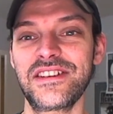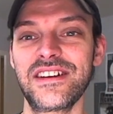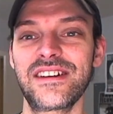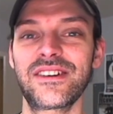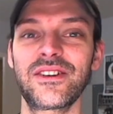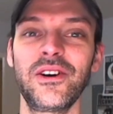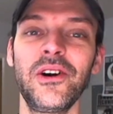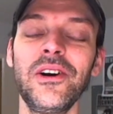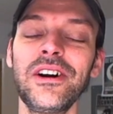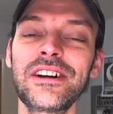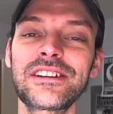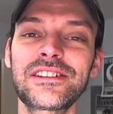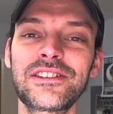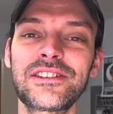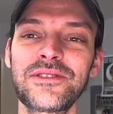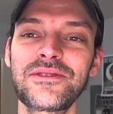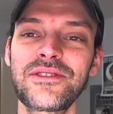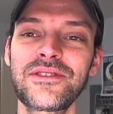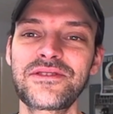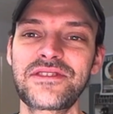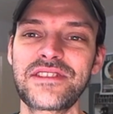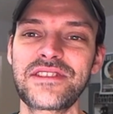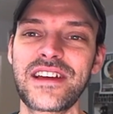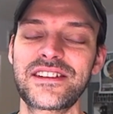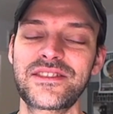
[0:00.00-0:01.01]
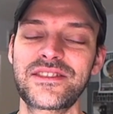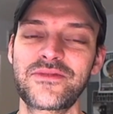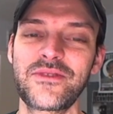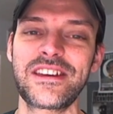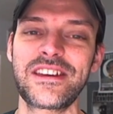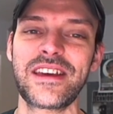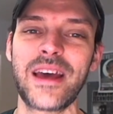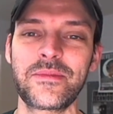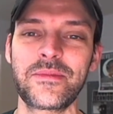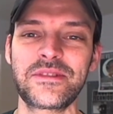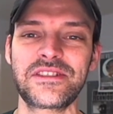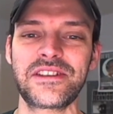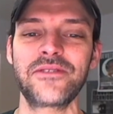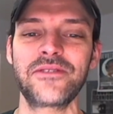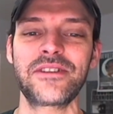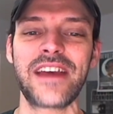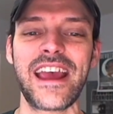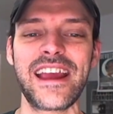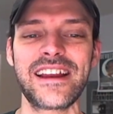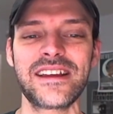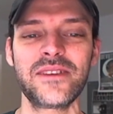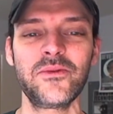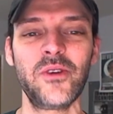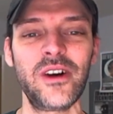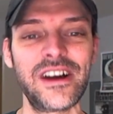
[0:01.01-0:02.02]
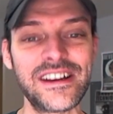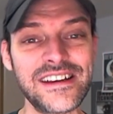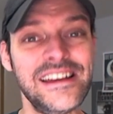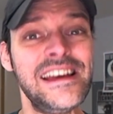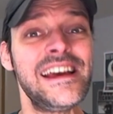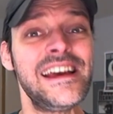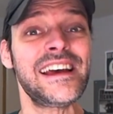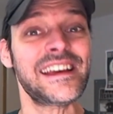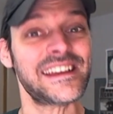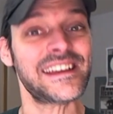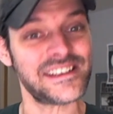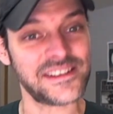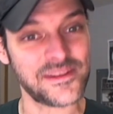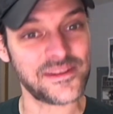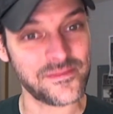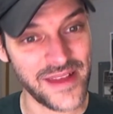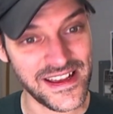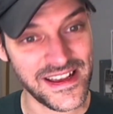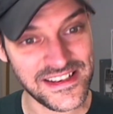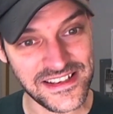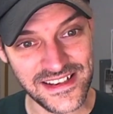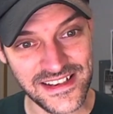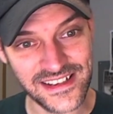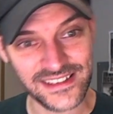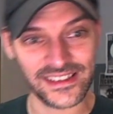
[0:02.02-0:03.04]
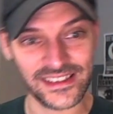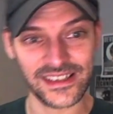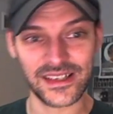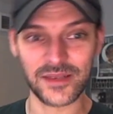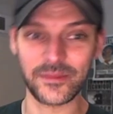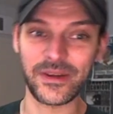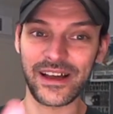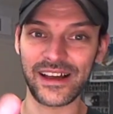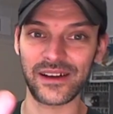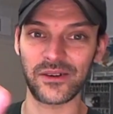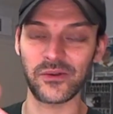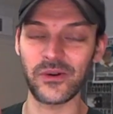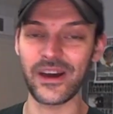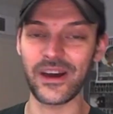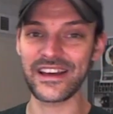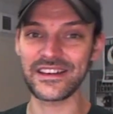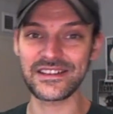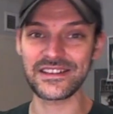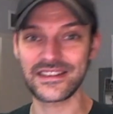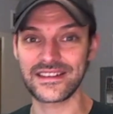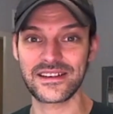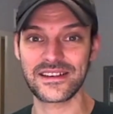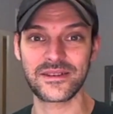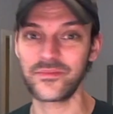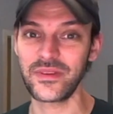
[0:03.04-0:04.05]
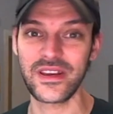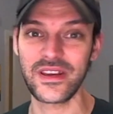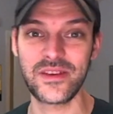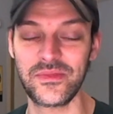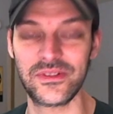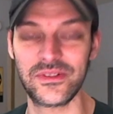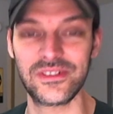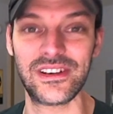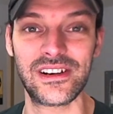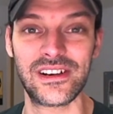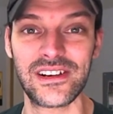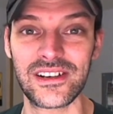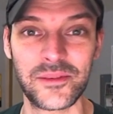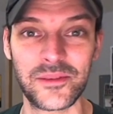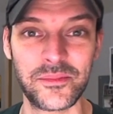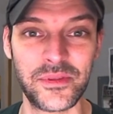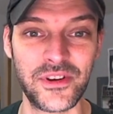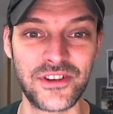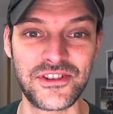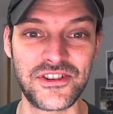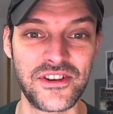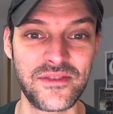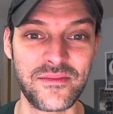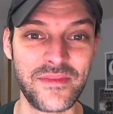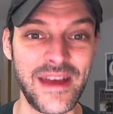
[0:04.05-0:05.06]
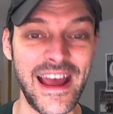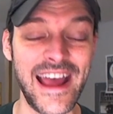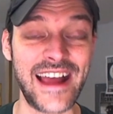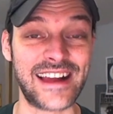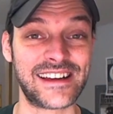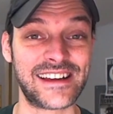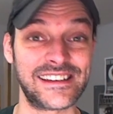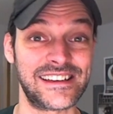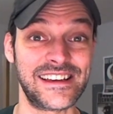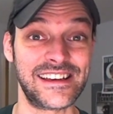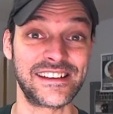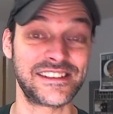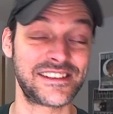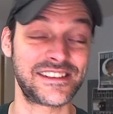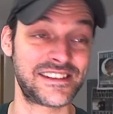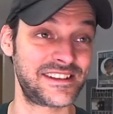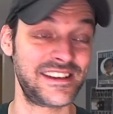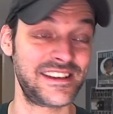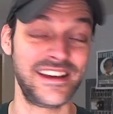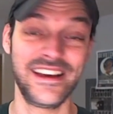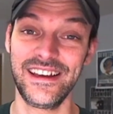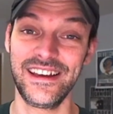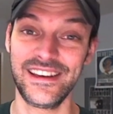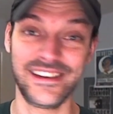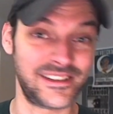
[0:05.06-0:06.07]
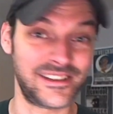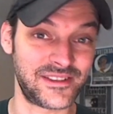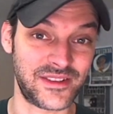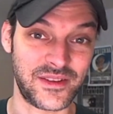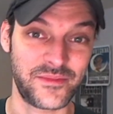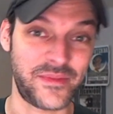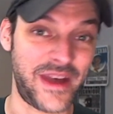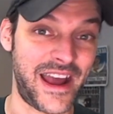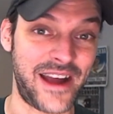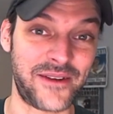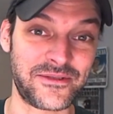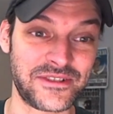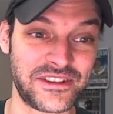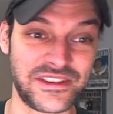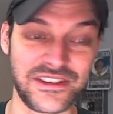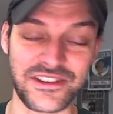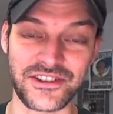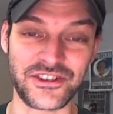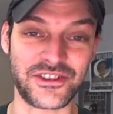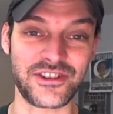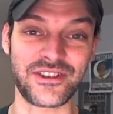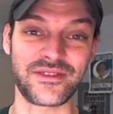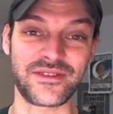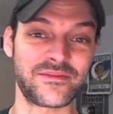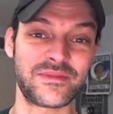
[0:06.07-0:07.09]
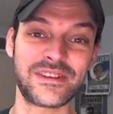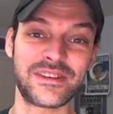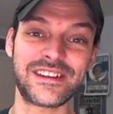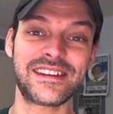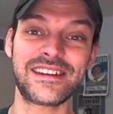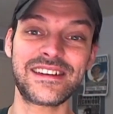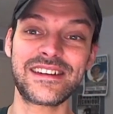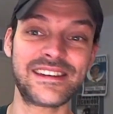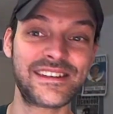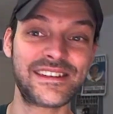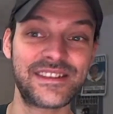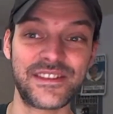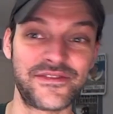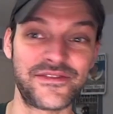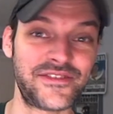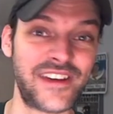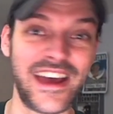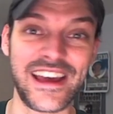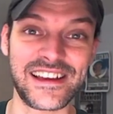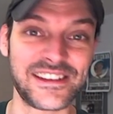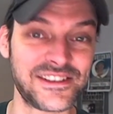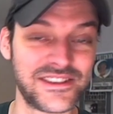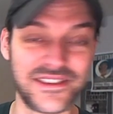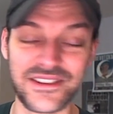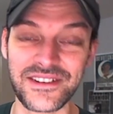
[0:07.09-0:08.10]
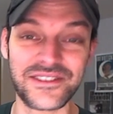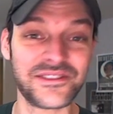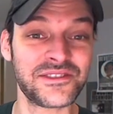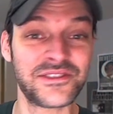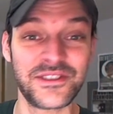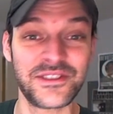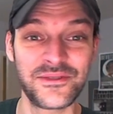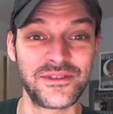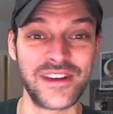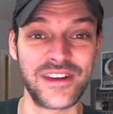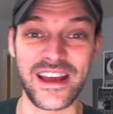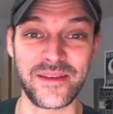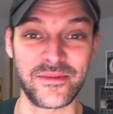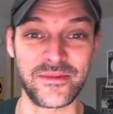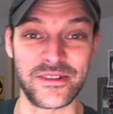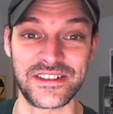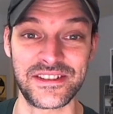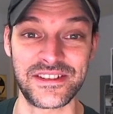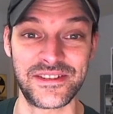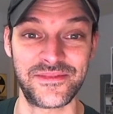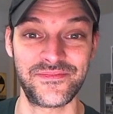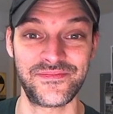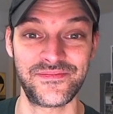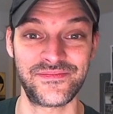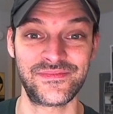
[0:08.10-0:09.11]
here on Good News Next Week, episode 81, is basically about ways that people are pushing back against the powers that shouldn't be, the FAANGsters, you name it.